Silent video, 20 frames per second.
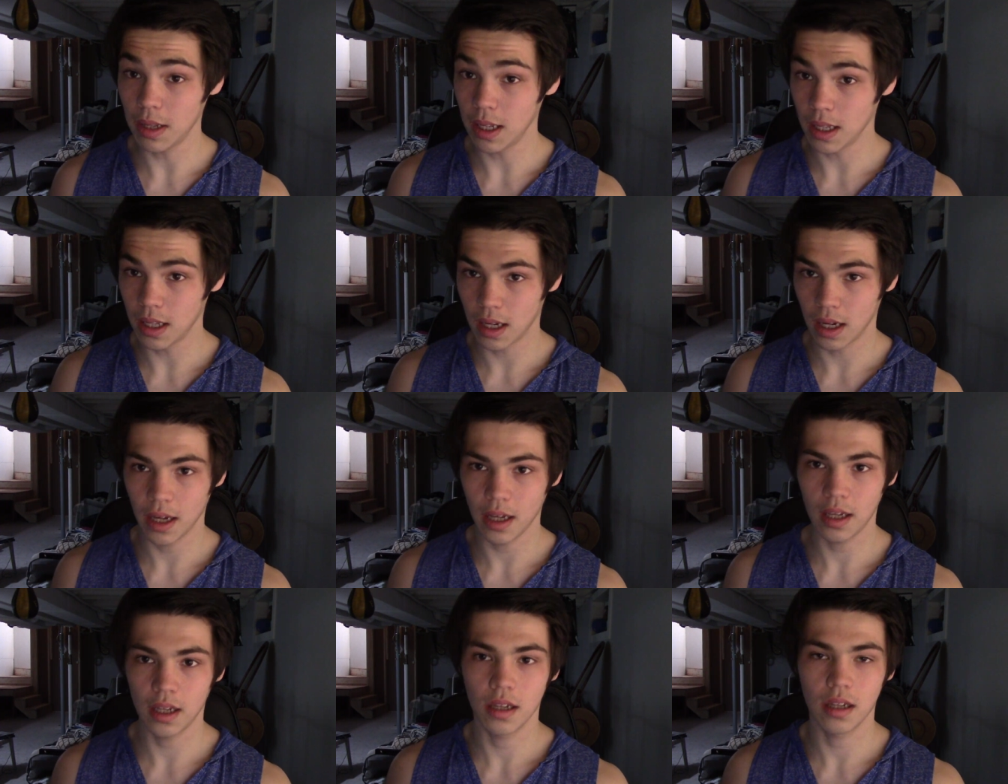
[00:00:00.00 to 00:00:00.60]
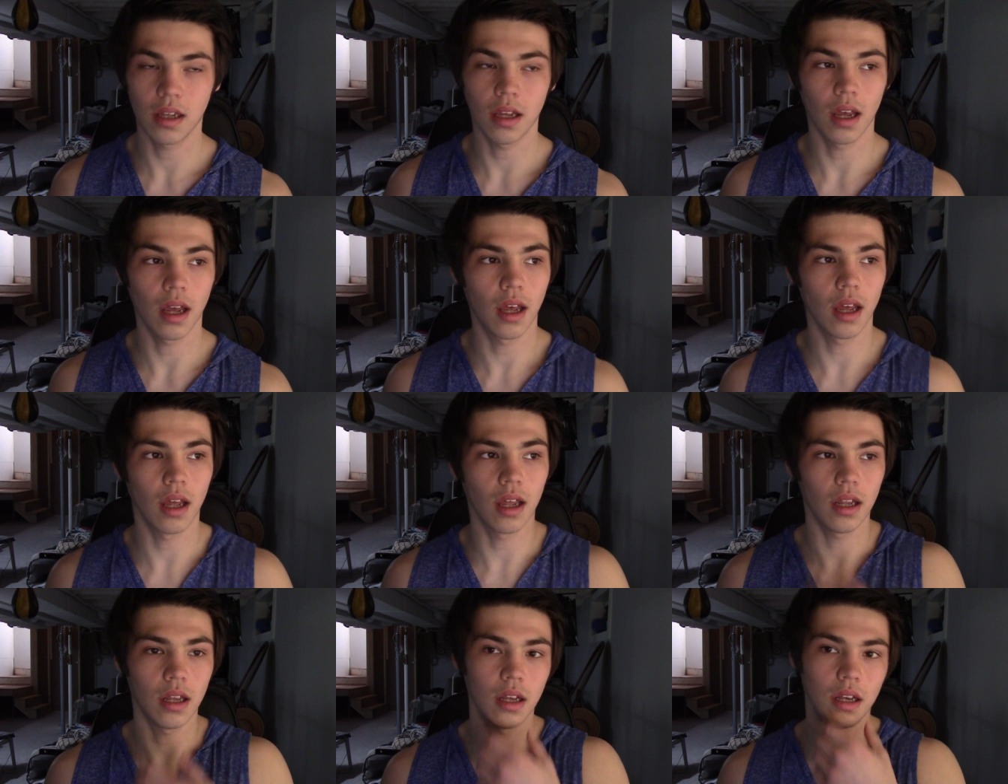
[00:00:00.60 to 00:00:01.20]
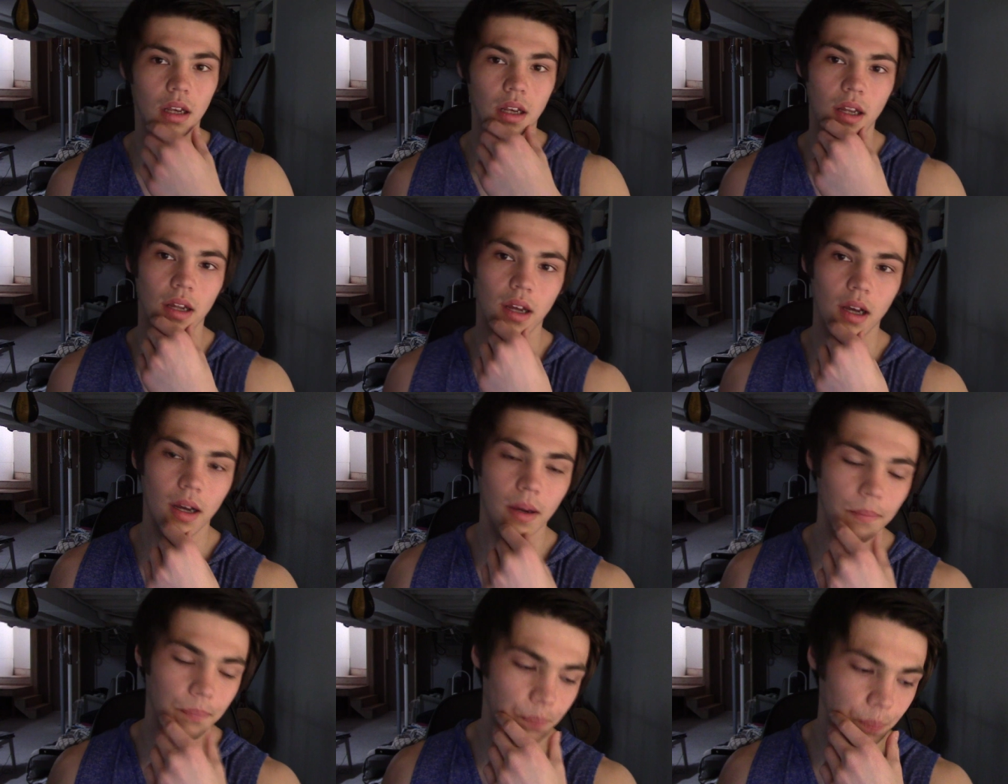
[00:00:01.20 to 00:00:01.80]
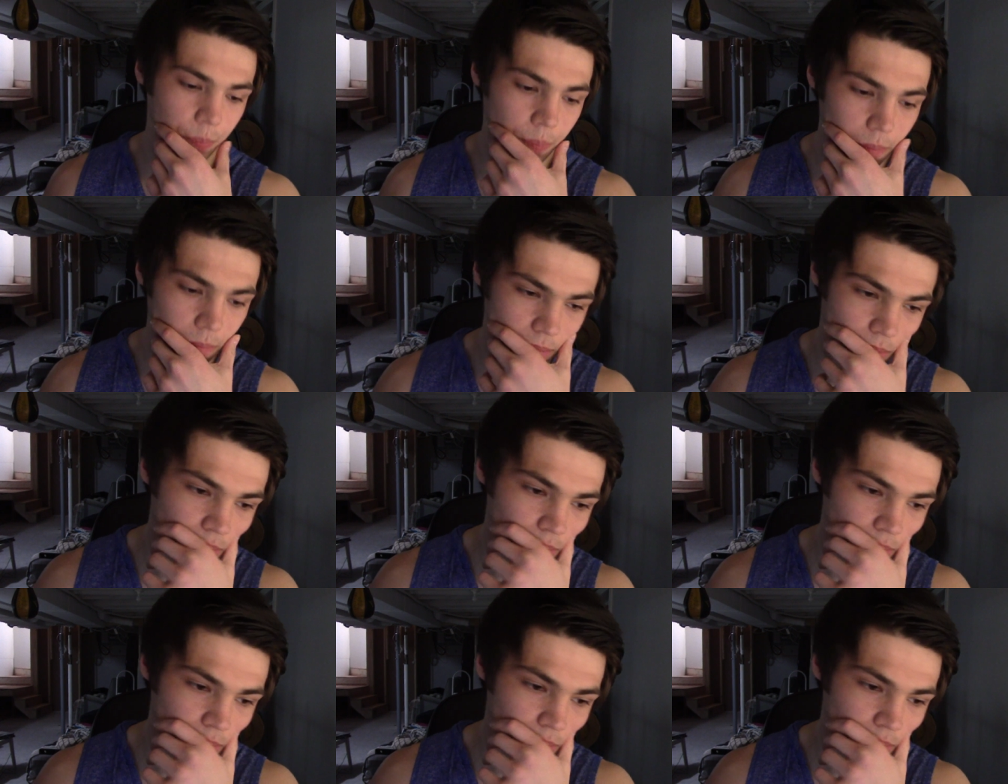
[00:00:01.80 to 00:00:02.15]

Eli, and um,